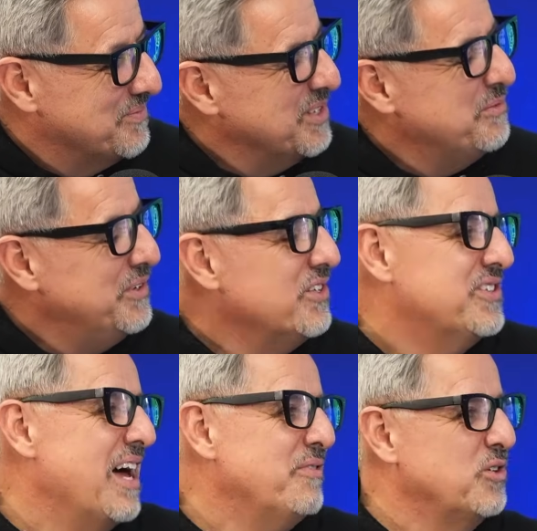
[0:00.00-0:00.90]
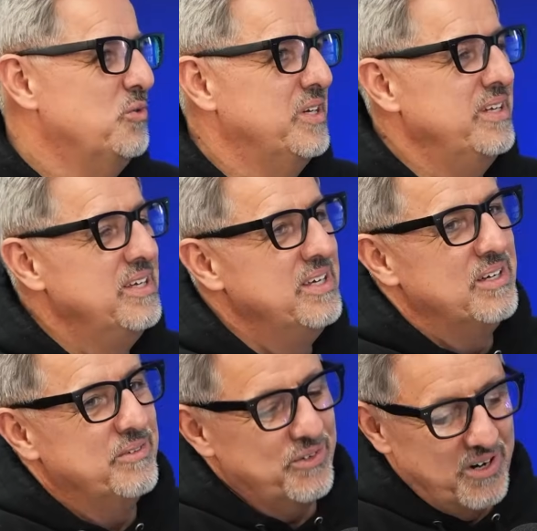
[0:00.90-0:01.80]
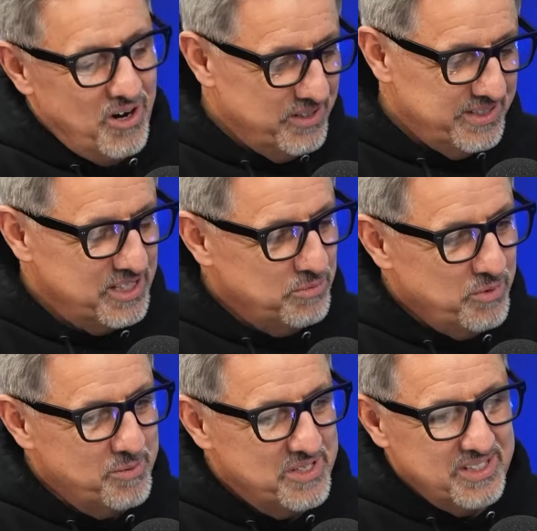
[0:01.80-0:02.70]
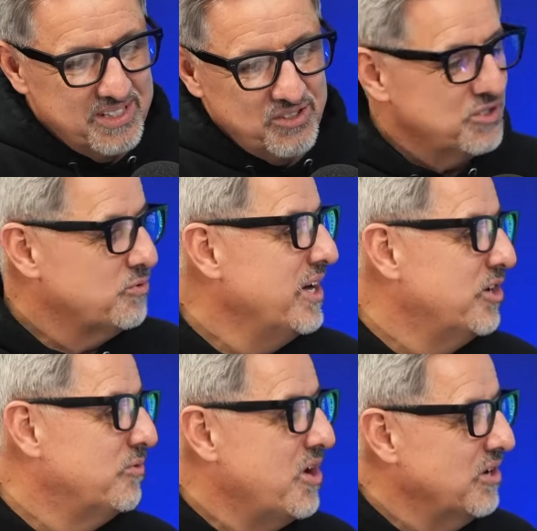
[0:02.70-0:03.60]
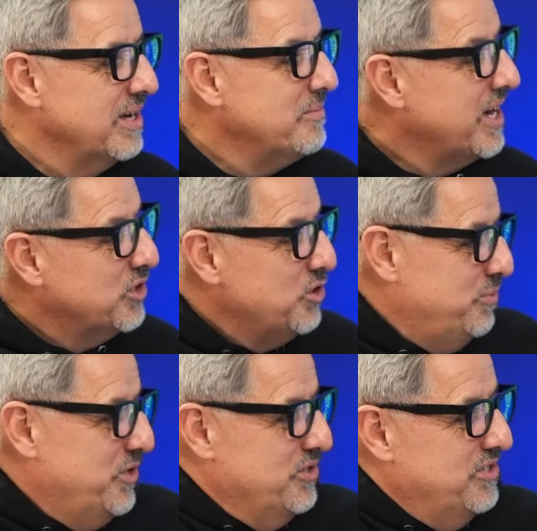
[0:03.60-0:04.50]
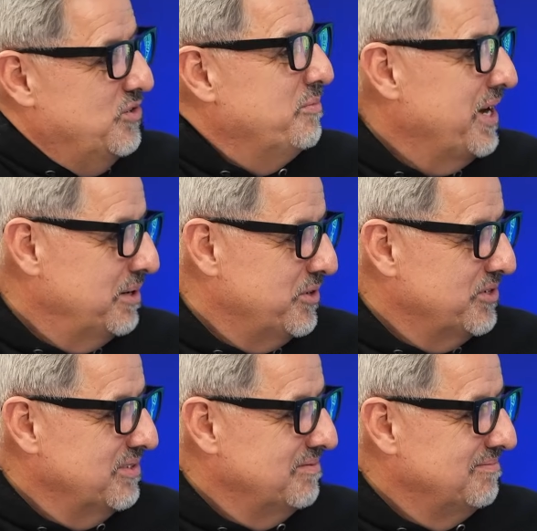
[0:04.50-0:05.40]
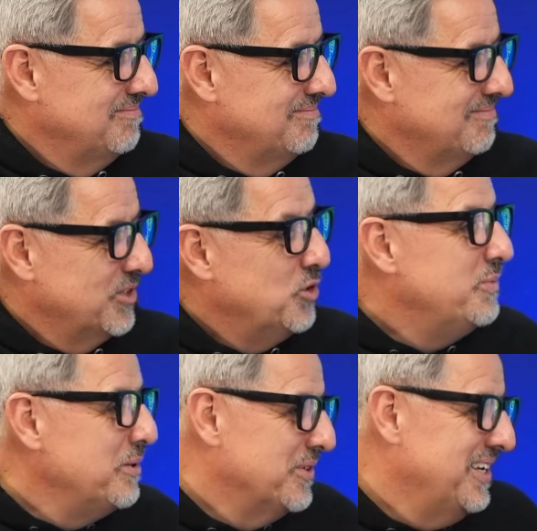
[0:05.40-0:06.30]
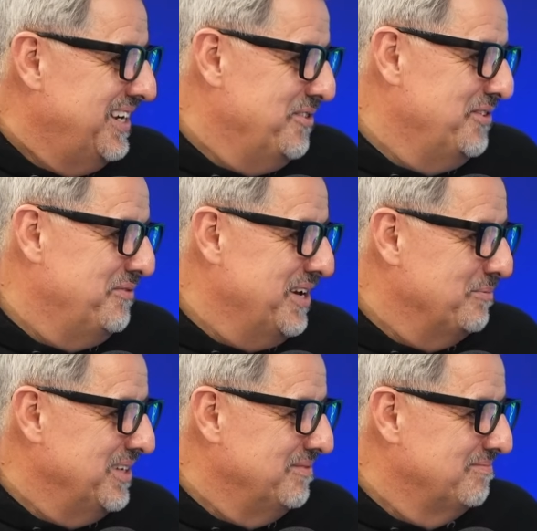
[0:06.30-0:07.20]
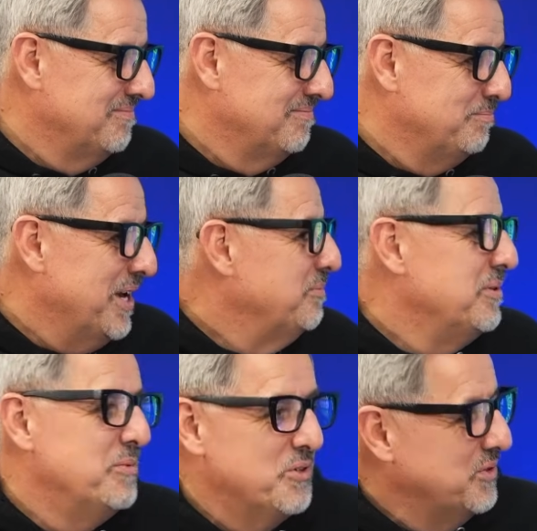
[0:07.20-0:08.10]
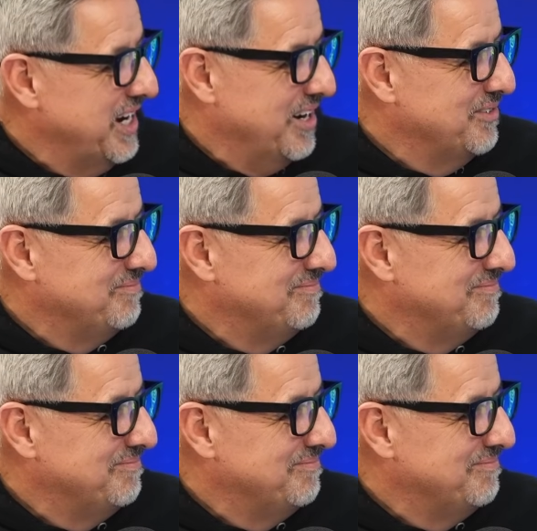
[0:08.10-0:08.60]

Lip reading: The philosophical one, for all intents and purposes, is just right or wrong. Am I a good person or a bad person? Good people take care of their family. Bad people don't care.